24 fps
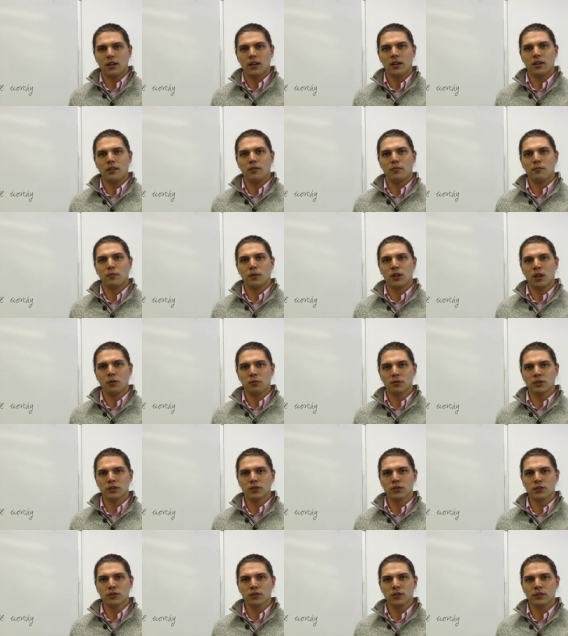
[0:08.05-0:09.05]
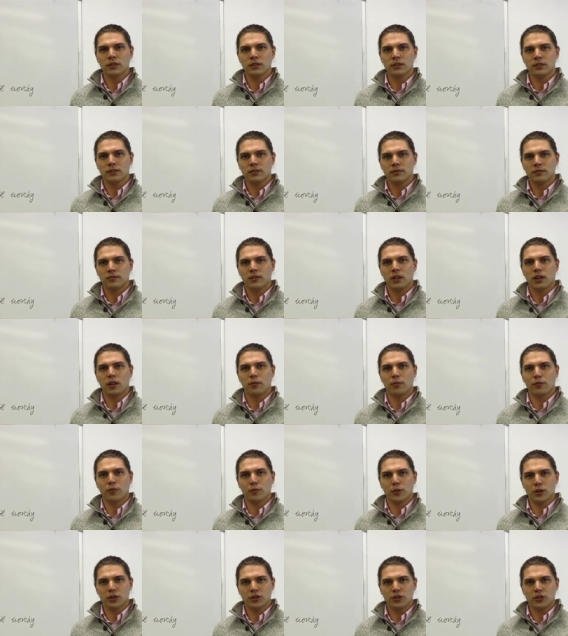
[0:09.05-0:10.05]
Hi, my name is Lucas, I'm
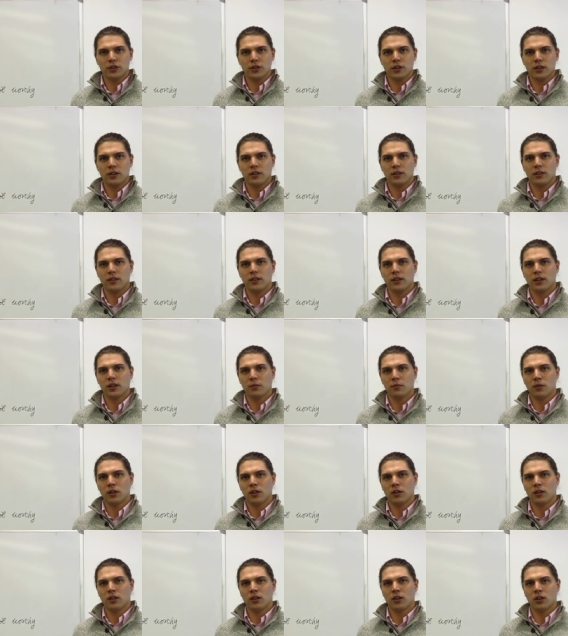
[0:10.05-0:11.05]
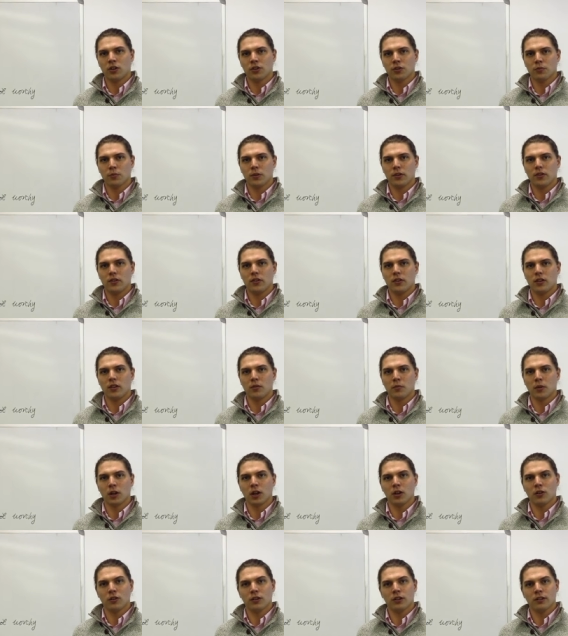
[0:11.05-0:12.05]
from Austria and I'm the economist at
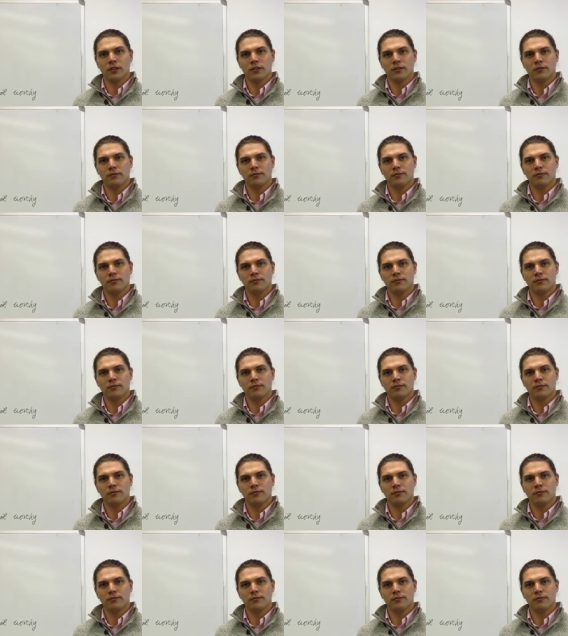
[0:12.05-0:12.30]
Oil.